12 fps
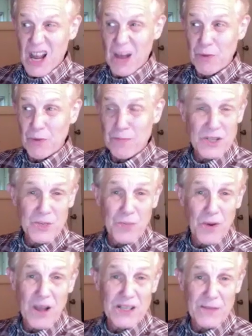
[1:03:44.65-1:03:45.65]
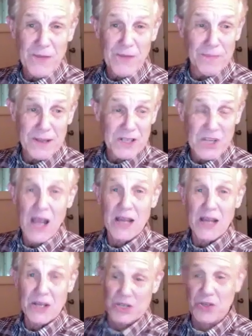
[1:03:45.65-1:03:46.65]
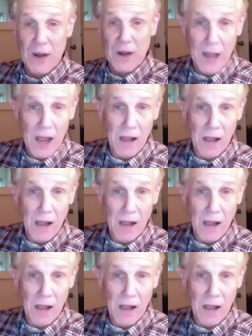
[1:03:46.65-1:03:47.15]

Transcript: I wouldn't be surprised if I'd be a scientist right now.